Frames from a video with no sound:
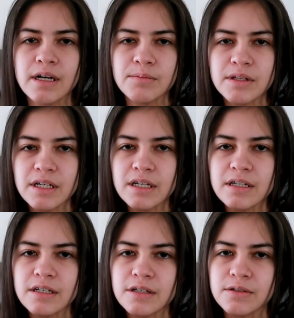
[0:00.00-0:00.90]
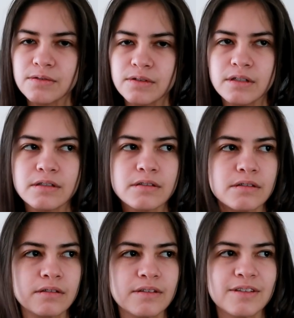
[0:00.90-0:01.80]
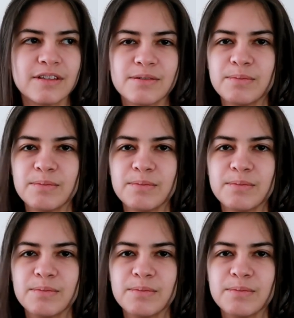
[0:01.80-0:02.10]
I'm alive. The